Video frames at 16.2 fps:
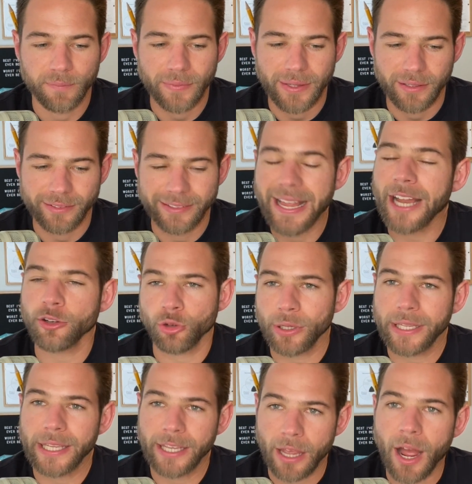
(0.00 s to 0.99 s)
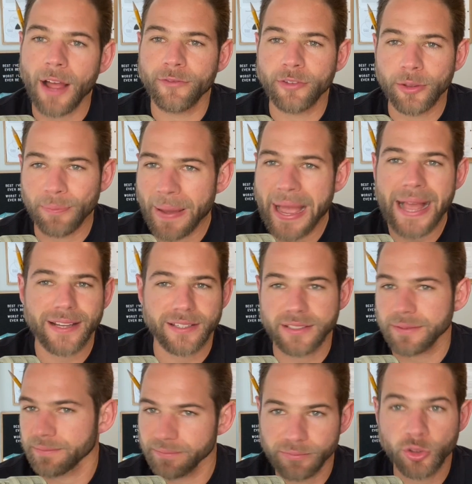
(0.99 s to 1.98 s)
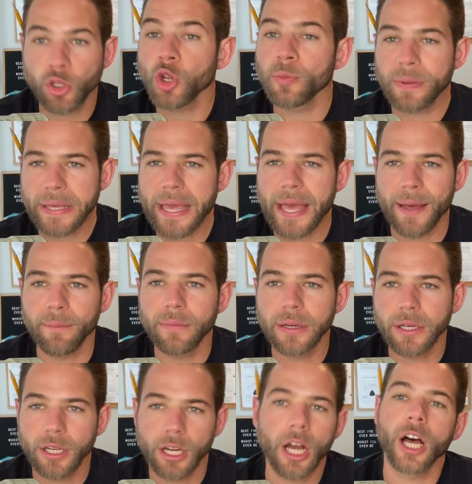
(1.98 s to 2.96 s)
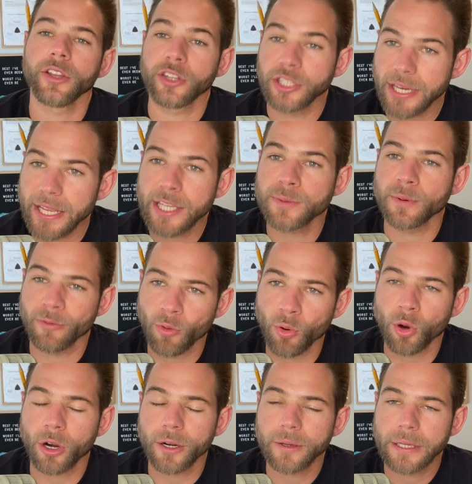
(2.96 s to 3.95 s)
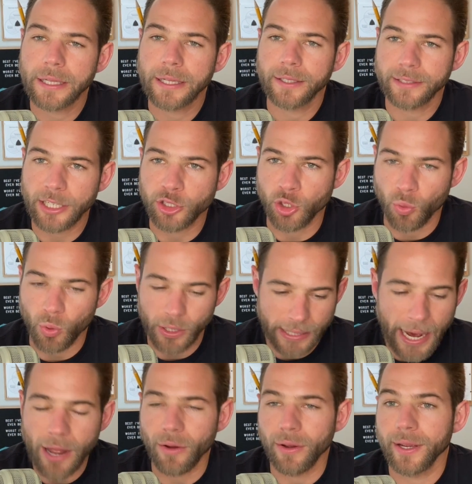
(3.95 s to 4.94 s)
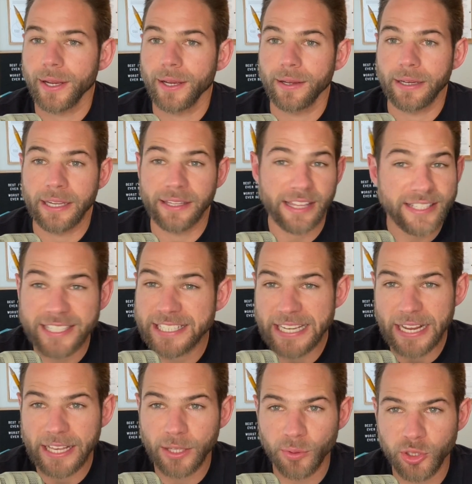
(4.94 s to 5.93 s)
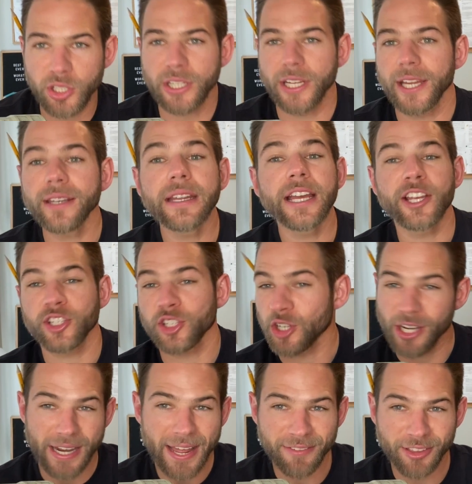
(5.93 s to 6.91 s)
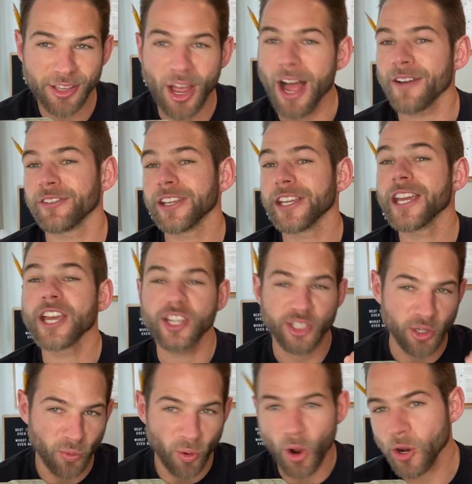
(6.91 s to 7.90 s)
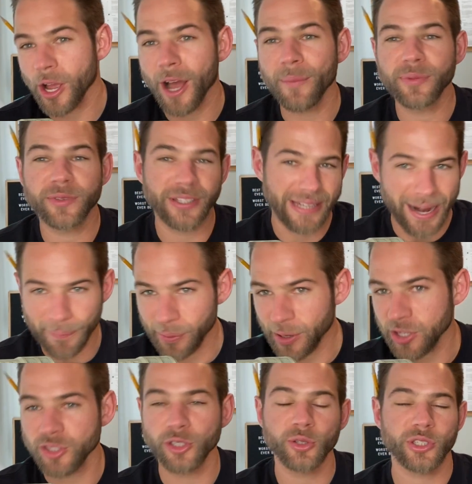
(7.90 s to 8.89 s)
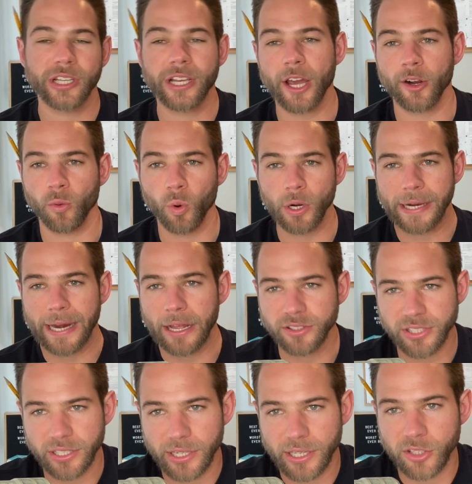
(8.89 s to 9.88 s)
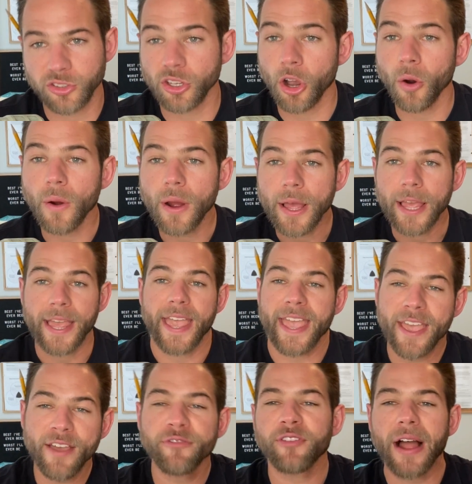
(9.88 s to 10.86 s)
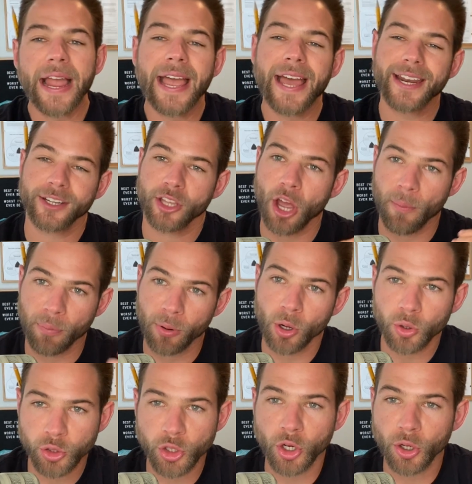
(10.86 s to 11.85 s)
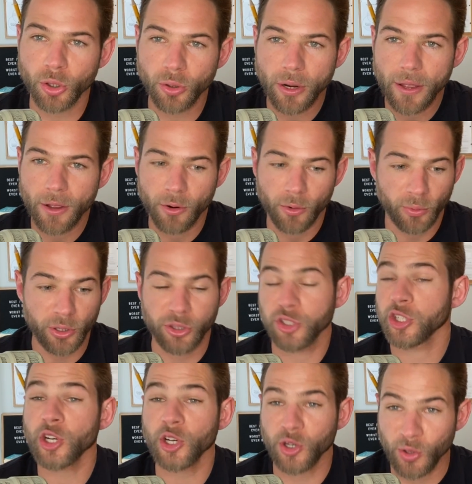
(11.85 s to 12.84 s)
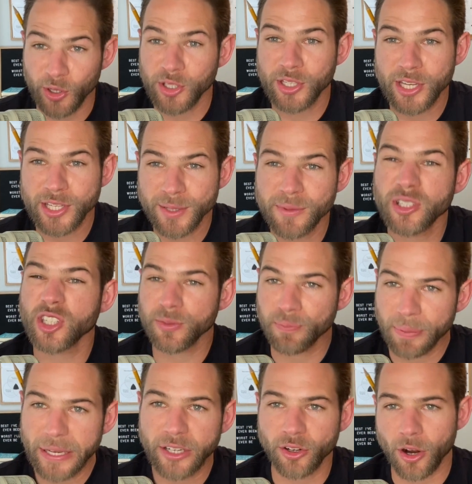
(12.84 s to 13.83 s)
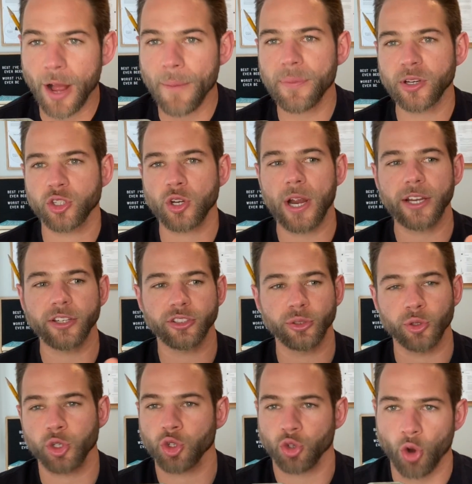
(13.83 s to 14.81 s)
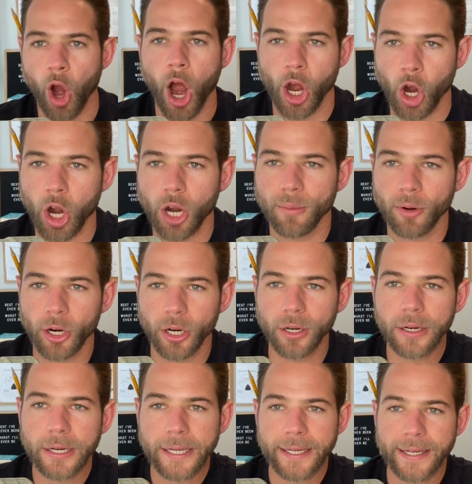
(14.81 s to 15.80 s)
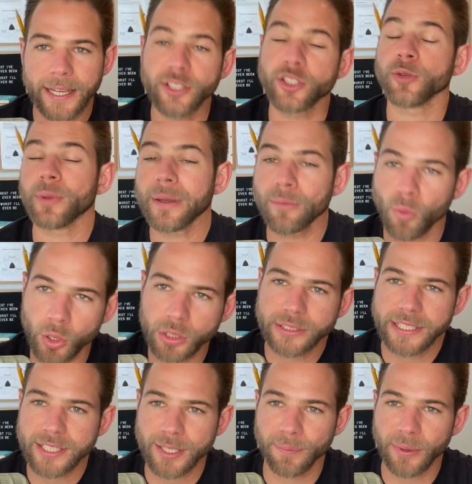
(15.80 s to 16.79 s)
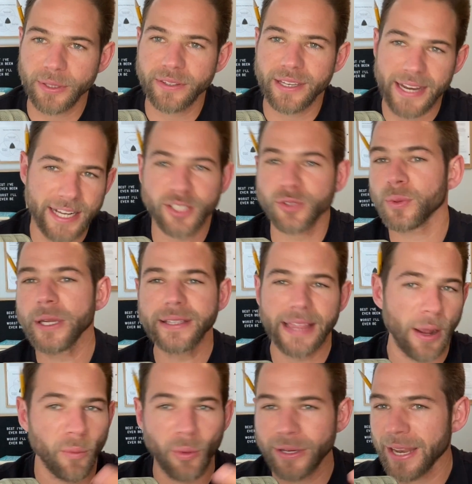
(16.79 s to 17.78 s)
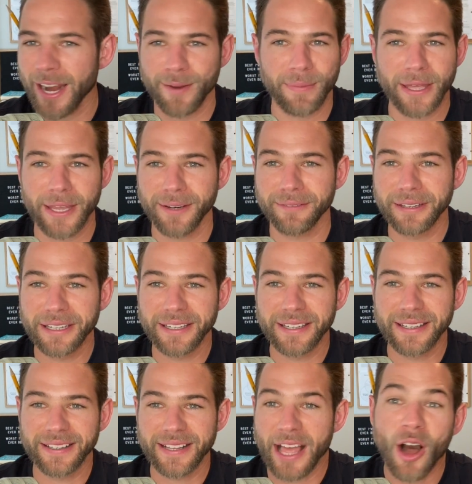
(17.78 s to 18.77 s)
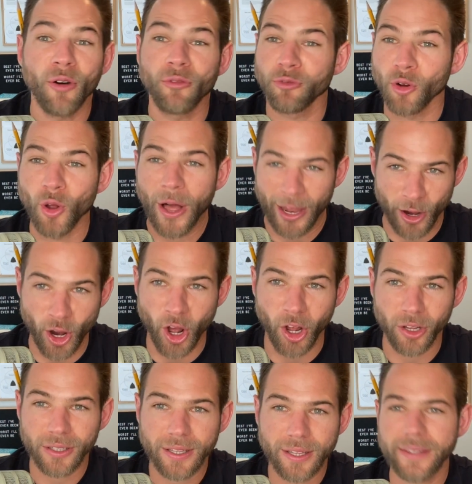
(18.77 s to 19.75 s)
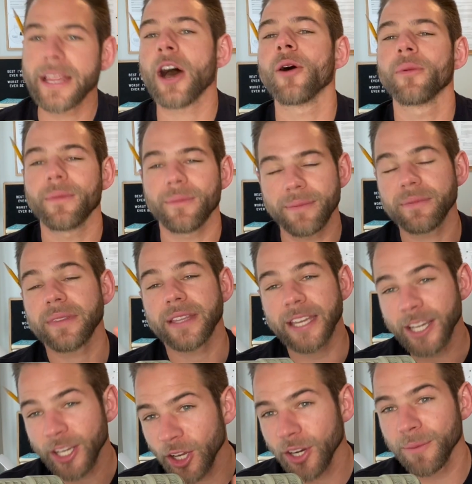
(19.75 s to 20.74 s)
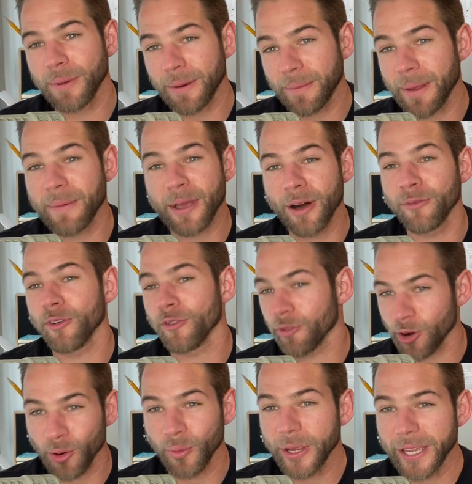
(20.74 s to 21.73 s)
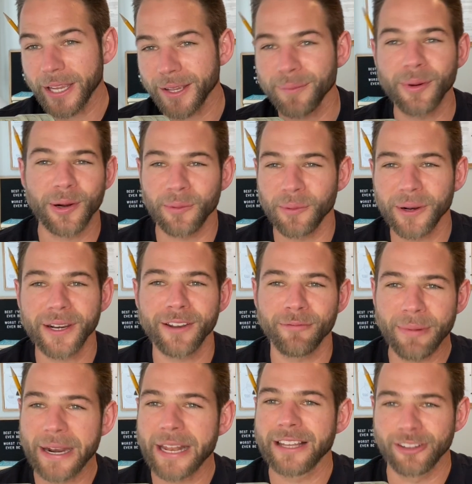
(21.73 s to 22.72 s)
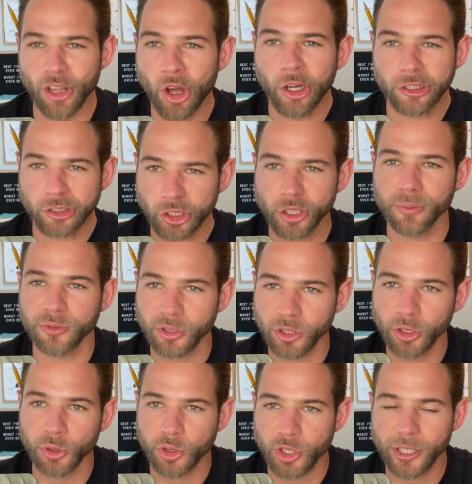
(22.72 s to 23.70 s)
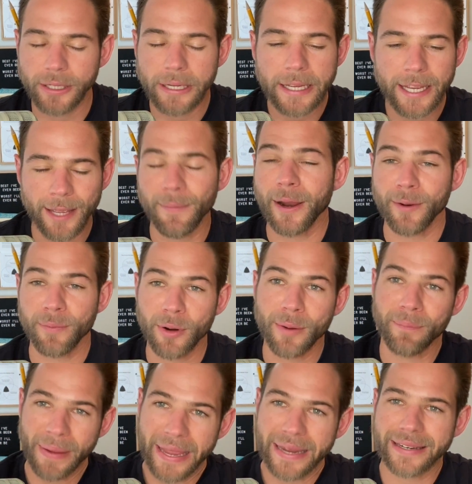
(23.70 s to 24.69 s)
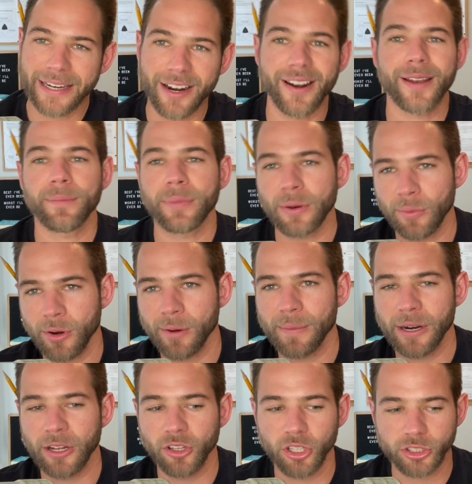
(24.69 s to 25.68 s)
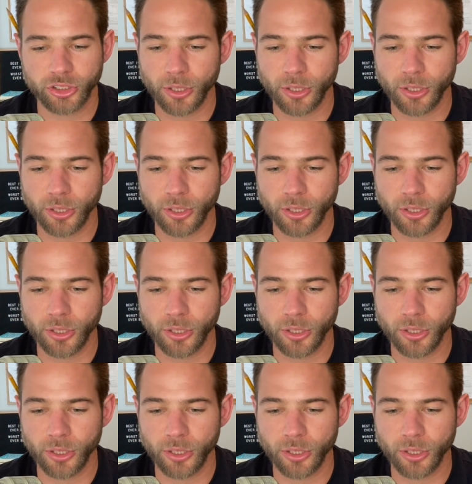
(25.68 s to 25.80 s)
not drinking coffee past 2 p.m. on the days before that you work out. And that's exactly what she did. She didn't have the coffee. She woke up, did not press news, and got her workouts in. And so, if I had approached her with sheer criticism and just beaten her up and tried to strong arm her into being more disciplined the next week, that would not have been helpful at all. Now, it could have been maybe helpful for a week, but it wouldn't have been a long term solution. It might have put a band aid on it, but it wouldn't have been a long term